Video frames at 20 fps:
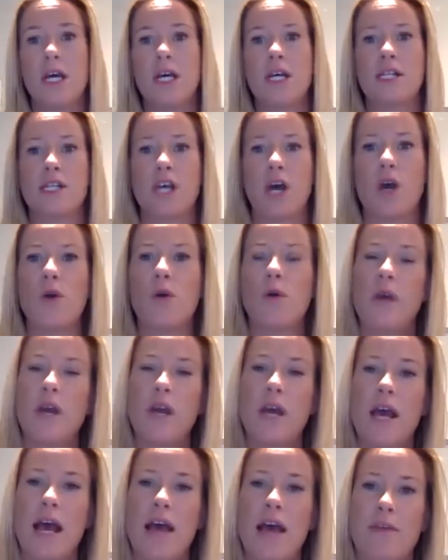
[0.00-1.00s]
So
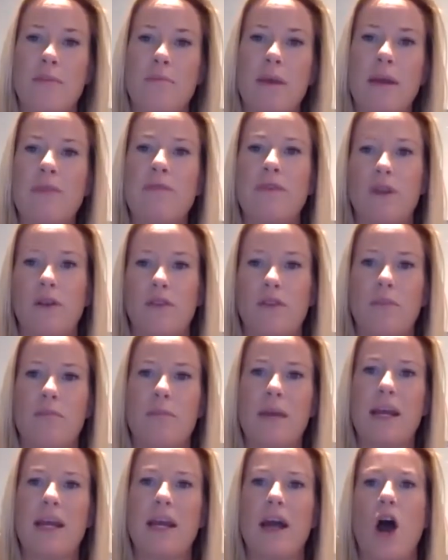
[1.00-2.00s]
the
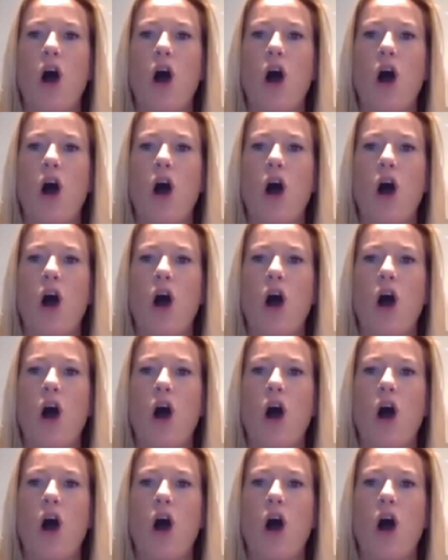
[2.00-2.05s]
big